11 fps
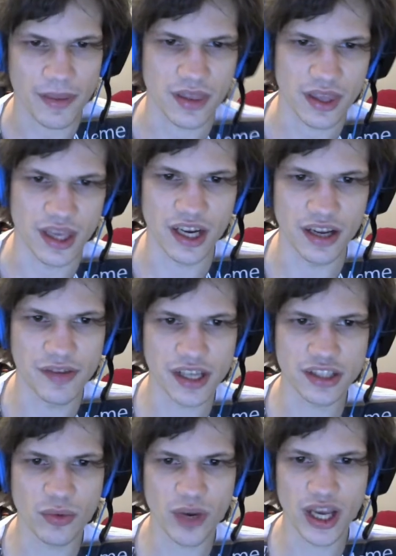It affects
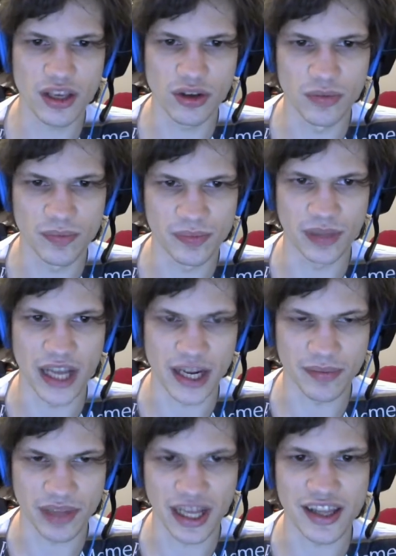the way you
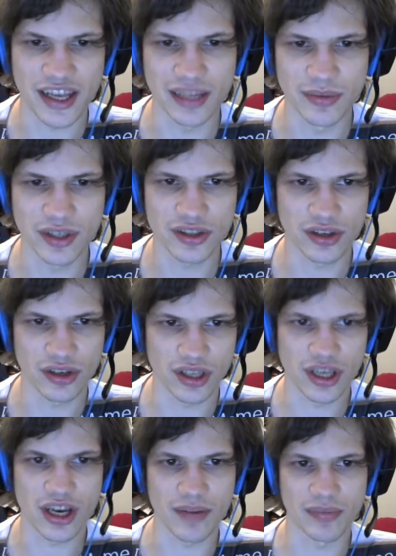play the element, so you
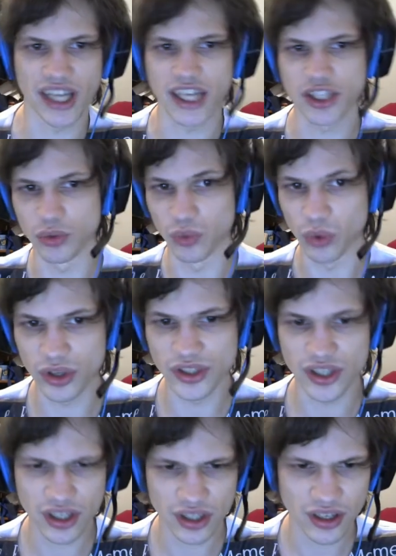kind of play towards
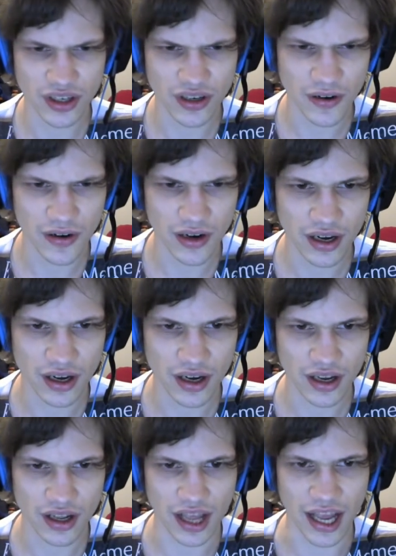it,
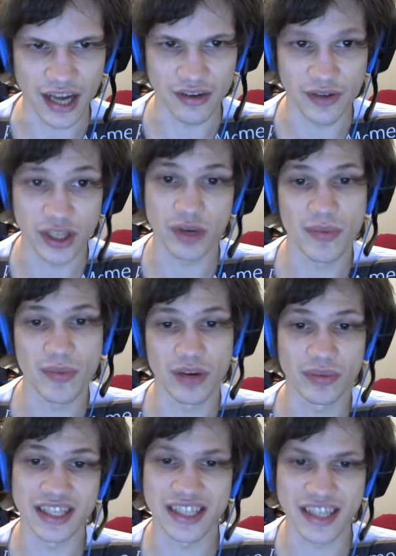and it affects the way your opponent
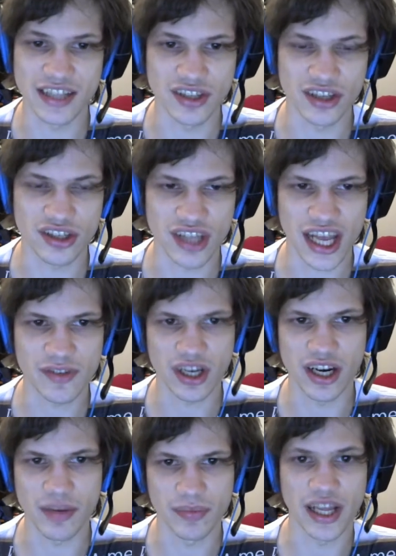plays against it, so they have to
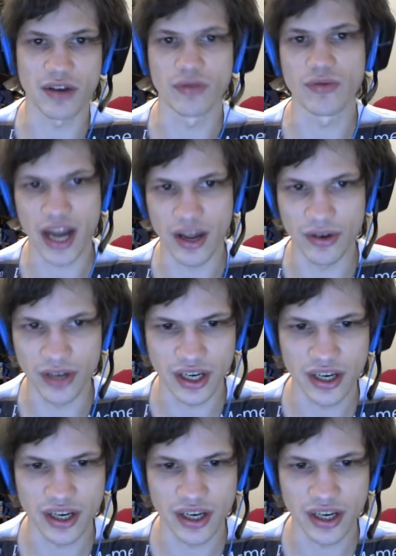kind of play around it.